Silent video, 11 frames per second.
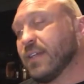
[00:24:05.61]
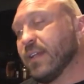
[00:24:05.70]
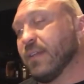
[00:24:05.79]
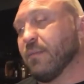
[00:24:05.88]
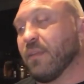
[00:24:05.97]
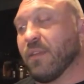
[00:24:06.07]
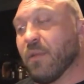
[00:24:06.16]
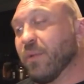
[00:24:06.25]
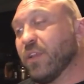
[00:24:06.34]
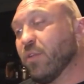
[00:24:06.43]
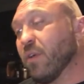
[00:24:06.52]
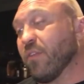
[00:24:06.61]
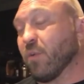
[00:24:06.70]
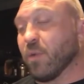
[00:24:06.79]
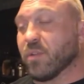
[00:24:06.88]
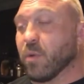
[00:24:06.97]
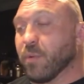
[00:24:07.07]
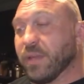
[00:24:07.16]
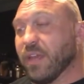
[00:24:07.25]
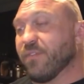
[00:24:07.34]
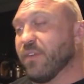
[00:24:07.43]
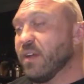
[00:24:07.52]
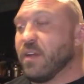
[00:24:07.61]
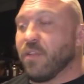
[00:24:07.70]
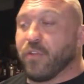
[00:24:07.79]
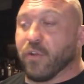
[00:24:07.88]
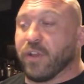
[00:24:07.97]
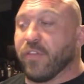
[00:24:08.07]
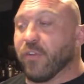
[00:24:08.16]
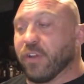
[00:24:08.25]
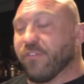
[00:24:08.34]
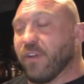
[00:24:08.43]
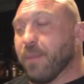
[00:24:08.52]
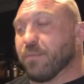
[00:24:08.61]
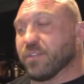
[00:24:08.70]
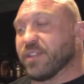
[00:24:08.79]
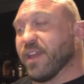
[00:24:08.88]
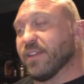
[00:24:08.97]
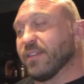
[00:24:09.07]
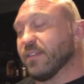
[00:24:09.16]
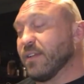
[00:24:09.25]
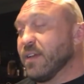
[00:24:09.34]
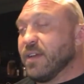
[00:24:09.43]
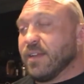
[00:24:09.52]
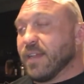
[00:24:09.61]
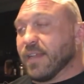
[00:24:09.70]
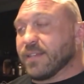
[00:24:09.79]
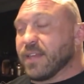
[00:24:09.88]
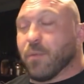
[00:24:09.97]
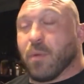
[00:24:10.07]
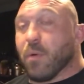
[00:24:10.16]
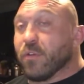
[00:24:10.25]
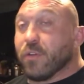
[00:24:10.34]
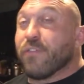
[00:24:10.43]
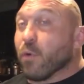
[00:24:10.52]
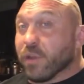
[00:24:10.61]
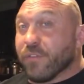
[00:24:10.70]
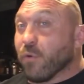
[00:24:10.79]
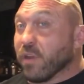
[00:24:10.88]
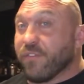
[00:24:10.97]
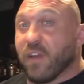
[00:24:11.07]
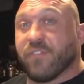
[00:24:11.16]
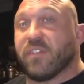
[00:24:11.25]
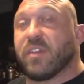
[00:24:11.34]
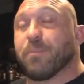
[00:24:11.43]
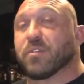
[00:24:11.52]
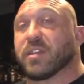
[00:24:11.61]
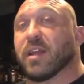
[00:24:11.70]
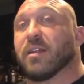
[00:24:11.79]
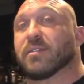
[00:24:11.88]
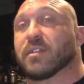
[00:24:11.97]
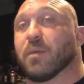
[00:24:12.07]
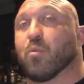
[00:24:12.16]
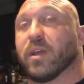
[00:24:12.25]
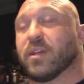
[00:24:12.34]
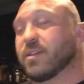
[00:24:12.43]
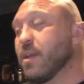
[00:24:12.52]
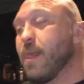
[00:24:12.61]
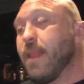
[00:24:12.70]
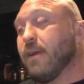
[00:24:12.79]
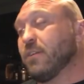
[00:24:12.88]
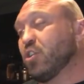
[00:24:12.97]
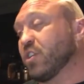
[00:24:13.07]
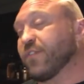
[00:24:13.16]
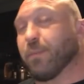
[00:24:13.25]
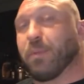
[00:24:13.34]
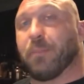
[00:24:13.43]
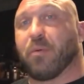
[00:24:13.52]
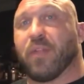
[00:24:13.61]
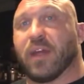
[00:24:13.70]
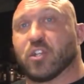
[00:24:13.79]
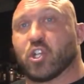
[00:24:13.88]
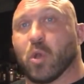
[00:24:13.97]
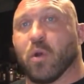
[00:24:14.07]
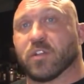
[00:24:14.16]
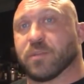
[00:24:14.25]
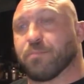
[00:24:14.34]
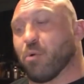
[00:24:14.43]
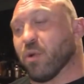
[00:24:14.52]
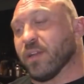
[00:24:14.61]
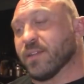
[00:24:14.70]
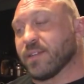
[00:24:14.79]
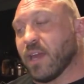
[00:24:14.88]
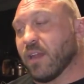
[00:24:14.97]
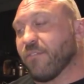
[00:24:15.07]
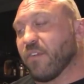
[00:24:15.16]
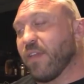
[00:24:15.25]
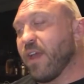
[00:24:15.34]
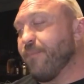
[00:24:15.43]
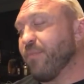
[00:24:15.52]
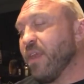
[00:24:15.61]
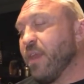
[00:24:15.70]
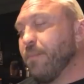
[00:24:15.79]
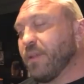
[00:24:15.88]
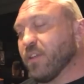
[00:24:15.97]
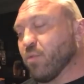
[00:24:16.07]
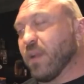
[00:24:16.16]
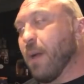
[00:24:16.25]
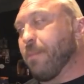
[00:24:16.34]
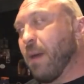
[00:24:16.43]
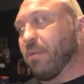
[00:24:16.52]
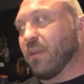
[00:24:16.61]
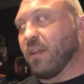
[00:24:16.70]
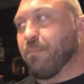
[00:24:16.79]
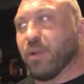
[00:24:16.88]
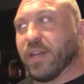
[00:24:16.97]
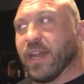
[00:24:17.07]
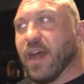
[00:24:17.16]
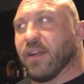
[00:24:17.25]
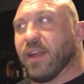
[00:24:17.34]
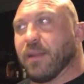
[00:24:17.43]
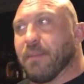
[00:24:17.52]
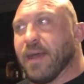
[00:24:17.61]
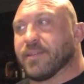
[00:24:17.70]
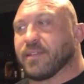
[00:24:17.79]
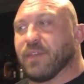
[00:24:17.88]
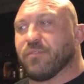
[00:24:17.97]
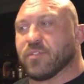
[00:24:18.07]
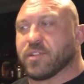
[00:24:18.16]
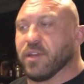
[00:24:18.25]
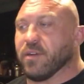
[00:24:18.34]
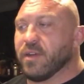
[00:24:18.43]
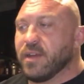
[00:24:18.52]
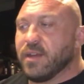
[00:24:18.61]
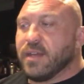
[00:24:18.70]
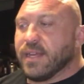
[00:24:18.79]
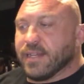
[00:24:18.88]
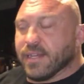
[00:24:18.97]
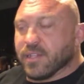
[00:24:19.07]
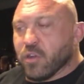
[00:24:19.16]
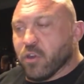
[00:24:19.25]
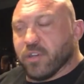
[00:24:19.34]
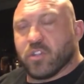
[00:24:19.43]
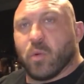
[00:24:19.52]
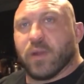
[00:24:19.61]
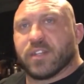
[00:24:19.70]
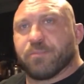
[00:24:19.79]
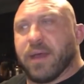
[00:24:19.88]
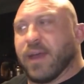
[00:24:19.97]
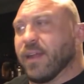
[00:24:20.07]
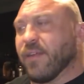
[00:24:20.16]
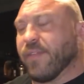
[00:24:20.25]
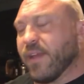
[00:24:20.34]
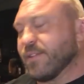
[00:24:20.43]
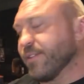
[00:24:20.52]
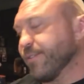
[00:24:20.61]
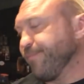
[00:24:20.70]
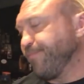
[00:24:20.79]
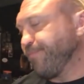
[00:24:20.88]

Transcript: And then we do other ones where we give 30-35%, and not to say we won't do 40-45-50% on some weeks, just for people that show our support and sign up for that, because we're not publicly putting it out on a mass level, so it doesn't hurt us quite as bad on that. So,